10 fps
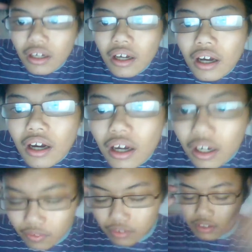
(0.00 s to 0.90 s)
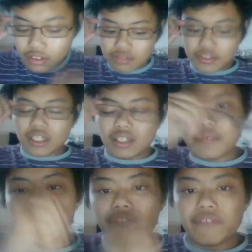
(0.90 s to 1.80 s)
there you go. Wait,
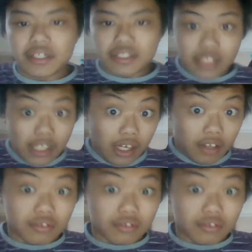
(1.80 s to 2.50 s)
let me fix that.